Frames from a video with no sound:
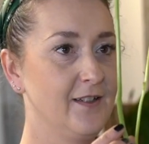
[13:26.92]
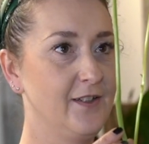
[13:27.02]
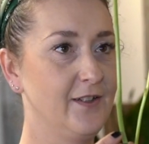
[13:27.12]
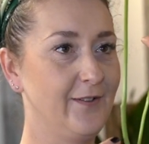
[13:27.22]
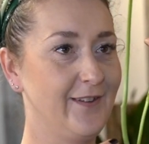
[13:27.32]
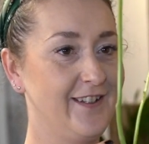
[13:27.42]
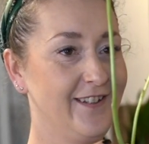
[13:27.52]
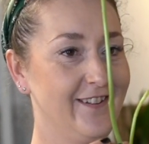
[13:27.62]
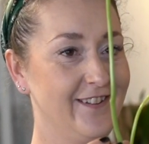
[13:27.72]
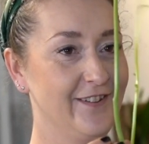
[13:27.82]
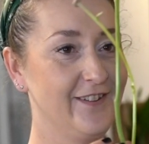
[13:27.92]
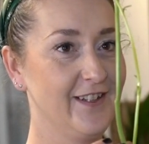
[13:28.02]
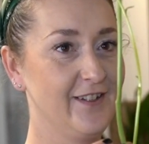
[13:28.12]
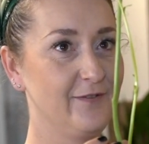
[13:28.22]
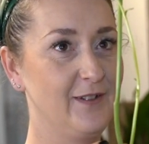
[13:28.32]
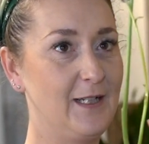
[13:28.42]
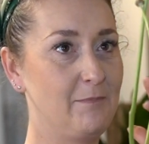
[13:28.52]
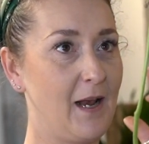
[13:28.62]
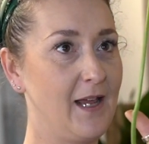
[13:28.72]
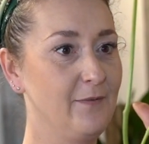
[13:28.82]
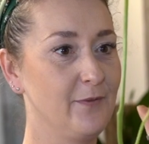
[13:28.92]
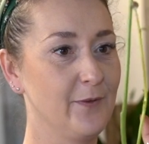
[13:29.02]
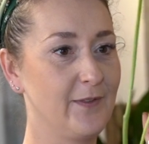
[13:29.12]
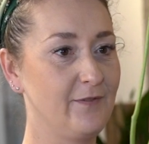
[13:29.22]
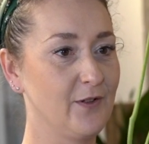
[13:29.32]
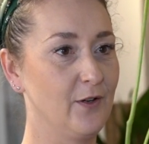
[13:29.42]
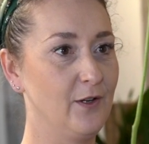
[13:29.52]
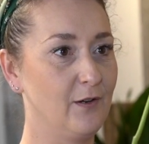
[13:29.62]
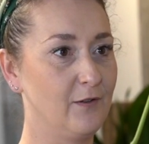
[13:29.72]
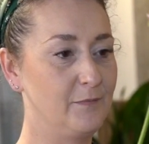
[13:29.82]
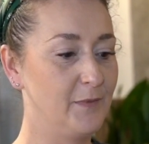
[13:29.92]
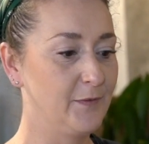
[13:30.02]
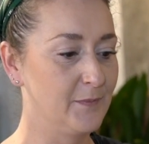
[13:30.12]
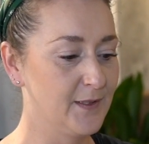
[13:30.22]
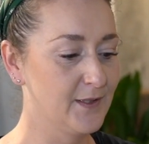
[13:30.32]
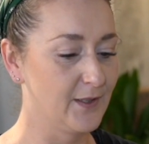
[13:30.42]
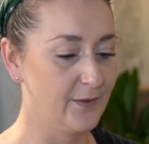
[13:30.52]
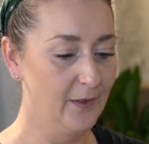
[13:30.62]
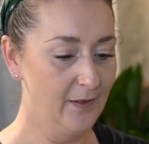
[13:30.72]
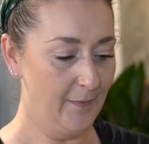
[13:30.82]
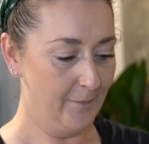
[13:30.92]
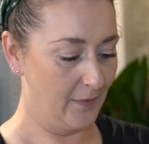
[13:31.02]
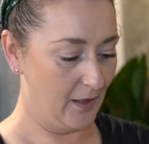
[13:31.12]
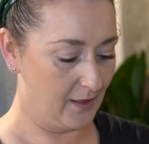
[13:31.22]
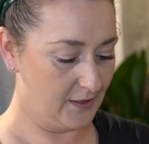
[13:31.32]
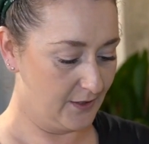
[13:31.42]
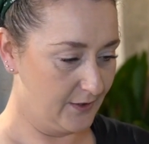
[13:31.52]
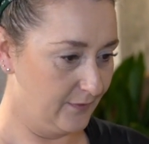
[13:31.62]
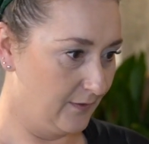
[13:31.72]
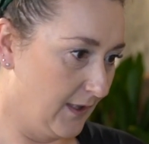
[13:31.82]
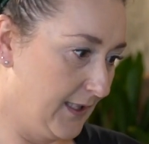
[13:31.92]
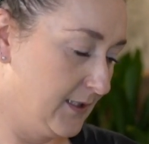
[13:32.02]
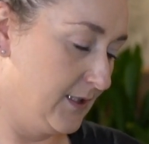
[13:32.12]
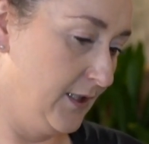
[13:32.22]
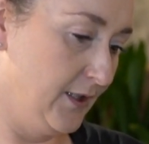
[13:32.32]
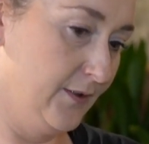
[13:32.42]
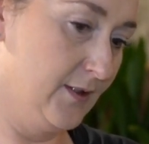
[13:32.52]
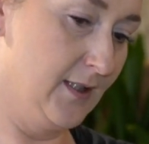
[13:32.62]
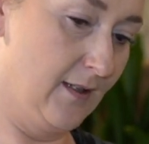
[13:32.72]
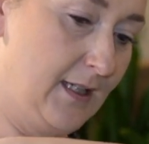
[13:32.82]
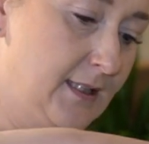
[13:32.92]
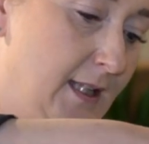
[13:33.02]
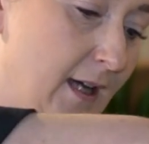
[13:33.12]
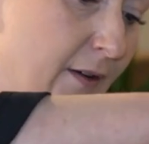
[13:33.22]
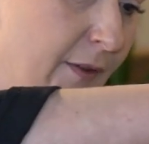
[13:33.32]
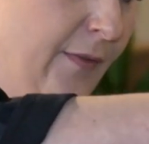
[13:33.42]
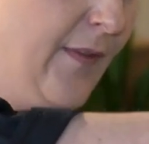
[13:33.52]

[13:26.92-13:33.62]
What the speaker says: you know, they're really playful and they've got a lot of movement. So I do like to utilize that on